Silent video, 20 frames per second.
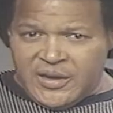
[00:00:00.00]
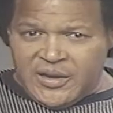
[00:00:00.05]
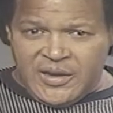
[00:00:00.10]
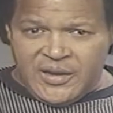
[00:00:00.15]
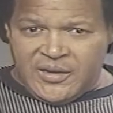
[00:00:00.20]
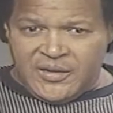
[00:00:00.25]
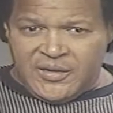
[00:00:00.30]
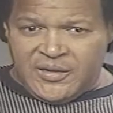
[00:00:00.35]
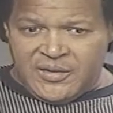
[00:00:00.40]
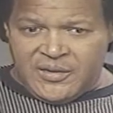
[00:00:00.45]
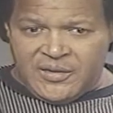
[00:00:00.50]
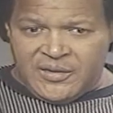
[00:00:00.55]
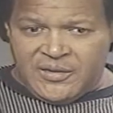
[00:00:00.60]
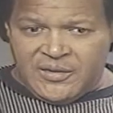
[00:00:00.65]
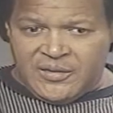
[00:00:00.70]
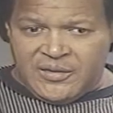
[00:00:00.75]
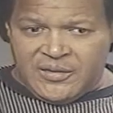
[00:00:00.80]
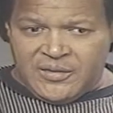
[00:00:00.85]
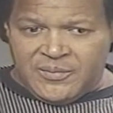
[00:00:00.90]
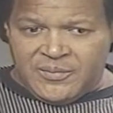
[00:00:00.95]
and
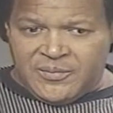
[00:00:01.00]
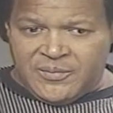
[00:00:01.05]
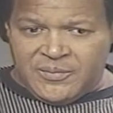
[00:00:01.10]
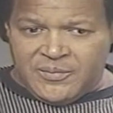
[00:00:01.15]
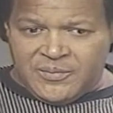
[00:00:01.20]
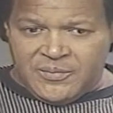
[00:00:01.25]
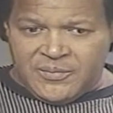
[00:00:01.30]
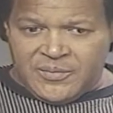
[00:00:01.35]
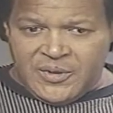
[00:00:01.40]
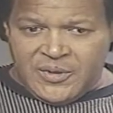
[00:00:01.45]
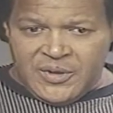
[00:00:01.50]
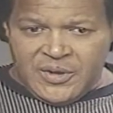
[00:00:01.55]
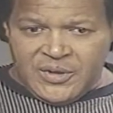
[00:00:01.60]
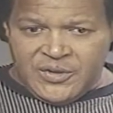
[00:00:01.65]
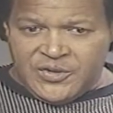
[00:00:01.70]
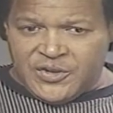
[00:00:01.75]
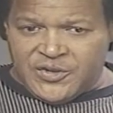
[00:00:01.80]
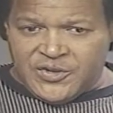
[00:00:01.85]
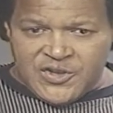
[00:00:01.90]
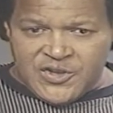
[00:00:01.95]

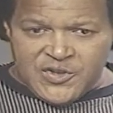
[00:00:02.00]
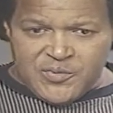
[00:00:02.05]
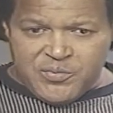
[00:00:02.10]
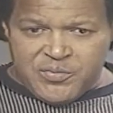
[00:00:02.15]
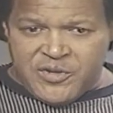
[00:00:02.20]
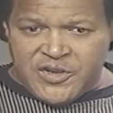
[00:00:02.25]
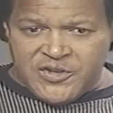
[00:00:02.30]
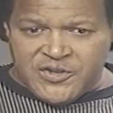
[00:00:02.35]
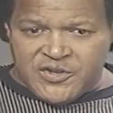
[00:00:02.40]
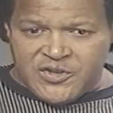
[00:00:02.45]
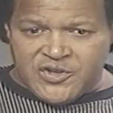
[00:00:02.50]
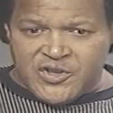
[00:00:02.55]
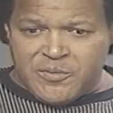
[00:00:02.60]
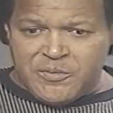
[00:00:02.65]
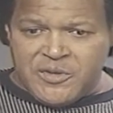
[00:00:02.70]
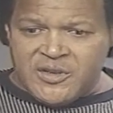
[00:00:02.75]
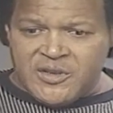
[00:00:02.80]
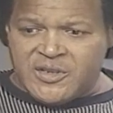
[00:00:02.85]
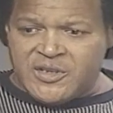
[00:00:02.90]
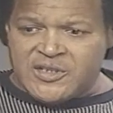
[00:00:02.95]
just his presence.
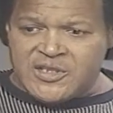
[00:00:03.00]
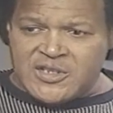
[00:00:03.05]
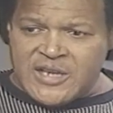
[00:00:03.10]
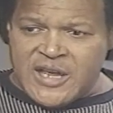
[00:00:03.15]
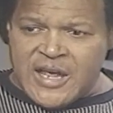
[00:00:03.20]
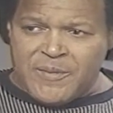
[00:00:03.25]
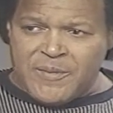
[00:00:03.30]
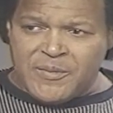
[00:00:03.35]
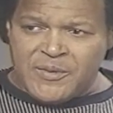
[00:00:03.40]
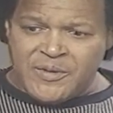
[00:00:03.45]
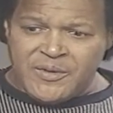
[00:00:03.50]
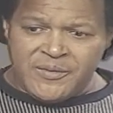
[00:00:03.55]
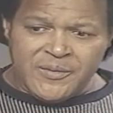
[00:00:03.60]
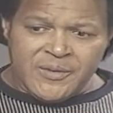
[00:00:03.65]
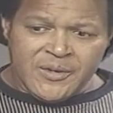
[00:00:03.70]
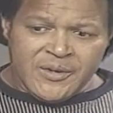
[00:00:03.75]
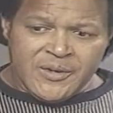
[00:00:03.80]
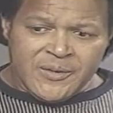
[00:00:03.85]
So many things have happened.